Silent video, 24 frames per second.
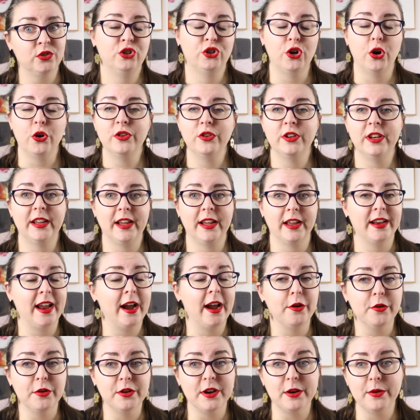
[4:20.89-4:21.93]
Joan, Nick, and
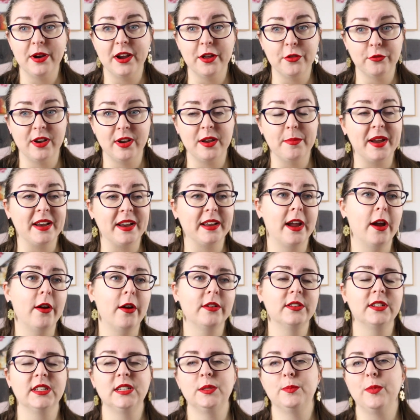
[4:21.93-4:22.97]
Aaron are our three main
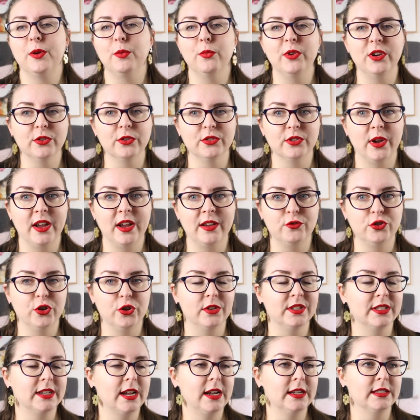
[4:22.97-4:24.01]
characters, but we also have
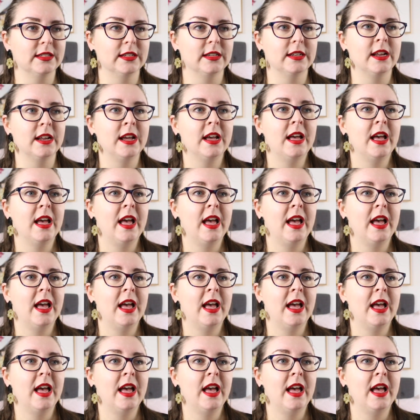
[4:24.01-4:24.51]
Joan's cousin